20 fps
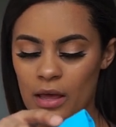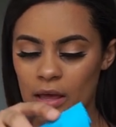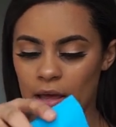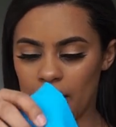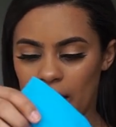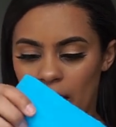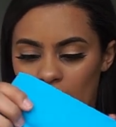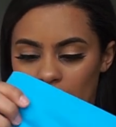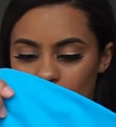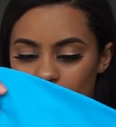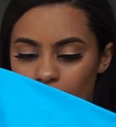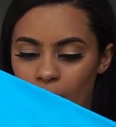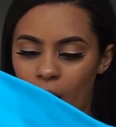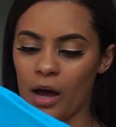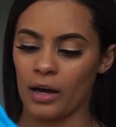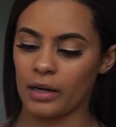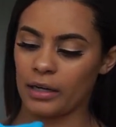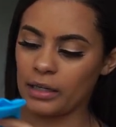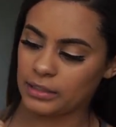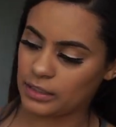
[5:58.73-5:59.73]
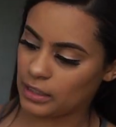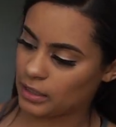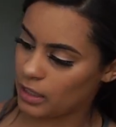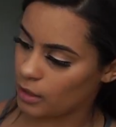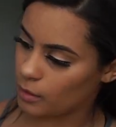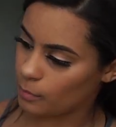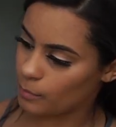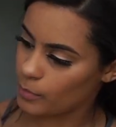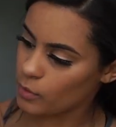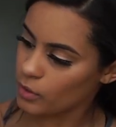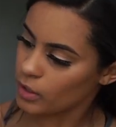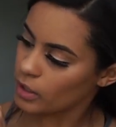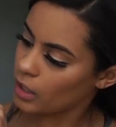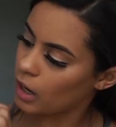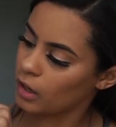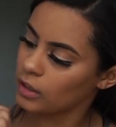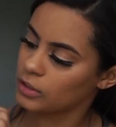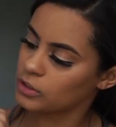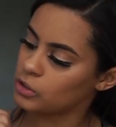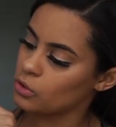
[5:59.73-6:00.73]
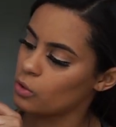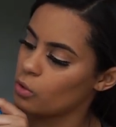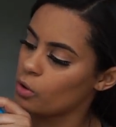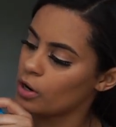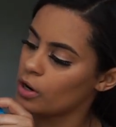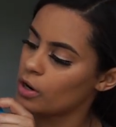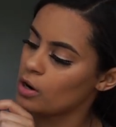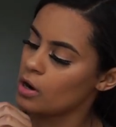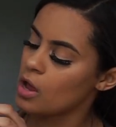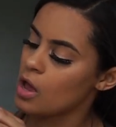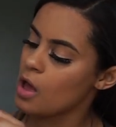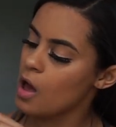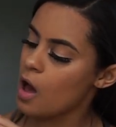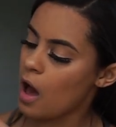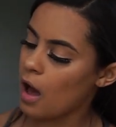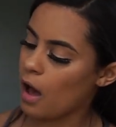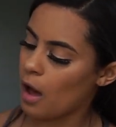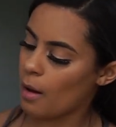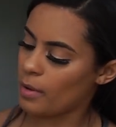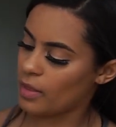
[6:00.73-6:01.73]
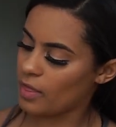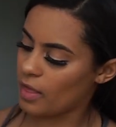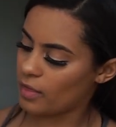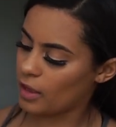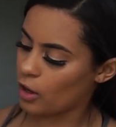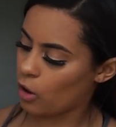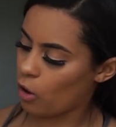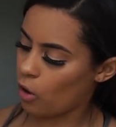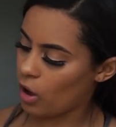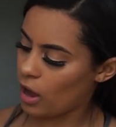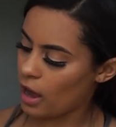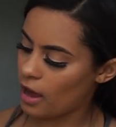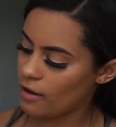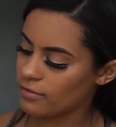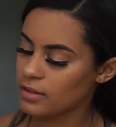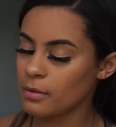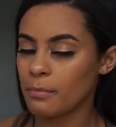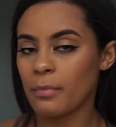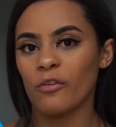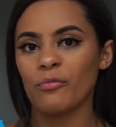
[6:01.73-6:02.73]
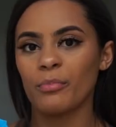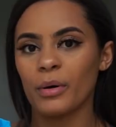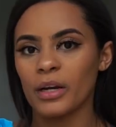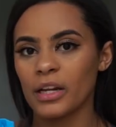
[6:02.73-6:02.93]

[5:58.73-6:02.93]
Again, the pockets and then the booty contour. Um, and then they all have the Buff